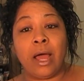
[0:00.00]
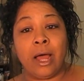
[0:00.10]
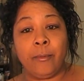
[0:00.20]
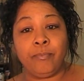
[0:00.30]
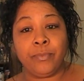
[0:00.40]

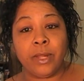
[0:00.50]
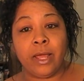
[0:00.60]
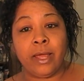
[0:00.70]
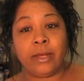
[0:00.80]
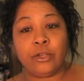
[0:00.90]
Um,
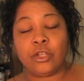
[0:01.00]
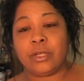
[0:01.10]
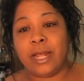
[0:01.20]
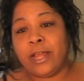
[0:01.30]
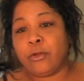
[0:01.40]
and
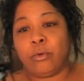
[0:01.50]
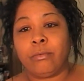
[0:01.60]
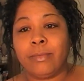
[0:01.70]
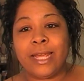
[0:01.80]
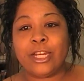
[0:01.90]
just
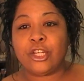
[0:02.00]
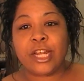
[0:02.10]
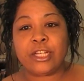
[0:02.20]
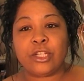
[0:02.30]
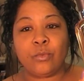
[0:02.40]
enter in a
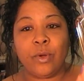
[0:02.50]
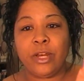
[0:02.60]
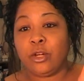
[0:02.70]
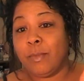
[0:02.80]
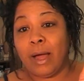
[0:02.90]
chance to
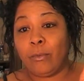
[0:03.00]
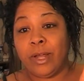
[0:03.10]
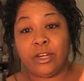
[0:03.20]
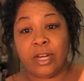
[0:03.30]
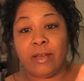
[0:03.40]
win. You might
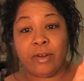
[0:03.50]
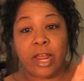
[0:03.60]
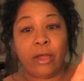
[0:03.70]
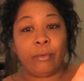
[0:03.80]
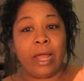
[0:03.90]
win. You never
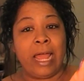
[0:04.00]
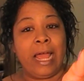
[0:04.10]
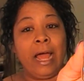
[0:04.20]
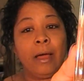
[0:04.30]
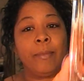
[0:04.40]
know.
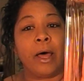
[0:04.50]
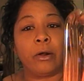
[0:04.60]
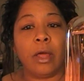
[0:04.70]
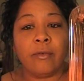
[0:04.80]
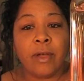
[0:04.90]
A
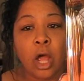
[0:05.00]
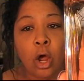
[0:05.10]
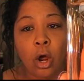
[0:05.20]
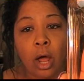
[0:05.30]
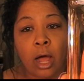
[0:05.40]
bottle of
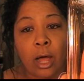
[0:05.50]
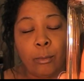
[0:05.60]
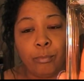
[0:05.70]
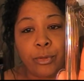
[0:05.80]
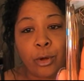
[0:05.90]

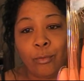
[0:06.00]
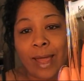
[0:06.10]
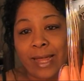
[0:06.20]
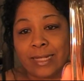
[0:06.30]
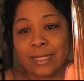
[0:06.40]
um,
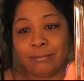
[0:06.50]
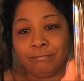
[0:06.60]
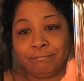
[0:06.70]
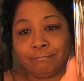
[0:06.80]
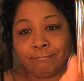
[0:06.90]
Hermes.
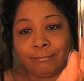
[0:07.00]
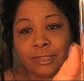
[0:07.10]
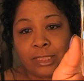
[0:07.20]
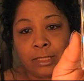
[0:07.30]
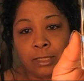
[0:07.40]

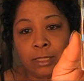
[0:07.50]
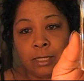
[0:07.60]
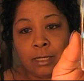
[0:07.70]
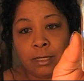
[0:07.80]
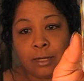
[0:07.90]

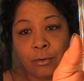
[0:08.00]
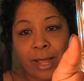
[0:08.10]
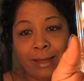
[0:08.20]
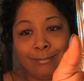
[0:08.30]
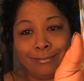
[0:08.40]

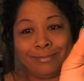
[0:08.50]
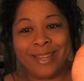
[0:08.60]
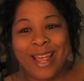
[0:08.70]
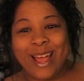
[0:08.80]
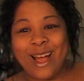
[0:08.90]
Okay?
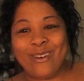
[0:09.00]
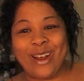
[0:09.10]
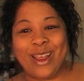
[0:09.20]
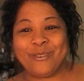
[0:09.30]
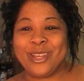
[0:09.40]
All
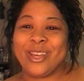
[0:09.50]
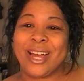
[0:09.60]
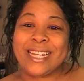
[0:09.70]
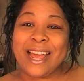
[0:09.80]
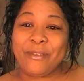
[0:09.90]
right. Well, you
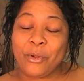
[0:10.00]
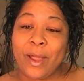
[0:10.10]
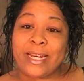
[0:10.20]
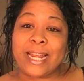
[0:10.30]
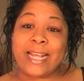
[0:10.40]
guys have a
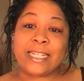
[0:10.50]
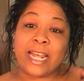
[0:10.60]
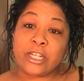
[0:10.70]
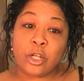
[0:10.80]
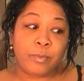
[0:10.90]
great day.
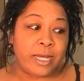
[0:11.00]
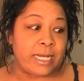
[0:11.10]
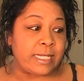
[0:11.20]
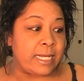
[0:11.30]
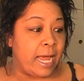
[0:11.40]
Stay tuned
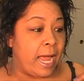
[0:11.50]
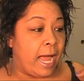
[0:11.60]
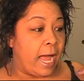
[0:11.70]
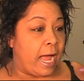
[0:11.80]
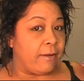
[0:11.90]
because
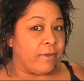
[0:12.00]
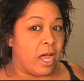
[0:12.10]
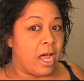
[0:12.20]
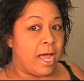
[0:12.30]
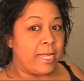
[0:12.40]
I've
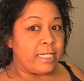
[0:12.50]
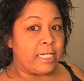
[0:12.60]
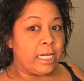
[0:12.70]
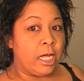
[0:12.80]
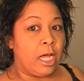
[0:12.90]

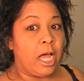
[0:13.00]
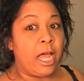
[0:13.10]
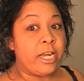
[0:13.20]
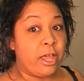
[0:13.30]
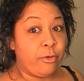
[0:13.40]
got
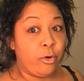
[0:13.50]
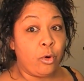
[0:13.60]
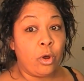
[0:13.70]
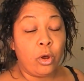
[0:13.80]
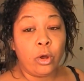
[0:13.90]
another
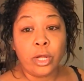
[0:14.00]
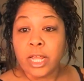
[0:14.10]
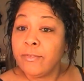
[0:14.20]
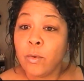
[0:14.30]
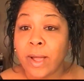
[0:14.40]

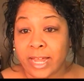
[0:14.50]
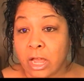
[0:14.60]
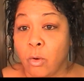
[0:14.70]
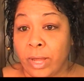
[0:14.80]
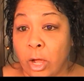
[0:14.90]
giveaway
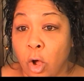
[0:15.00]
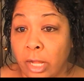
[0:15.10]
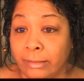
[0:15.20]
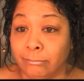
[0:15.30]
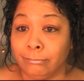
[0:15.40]
going on.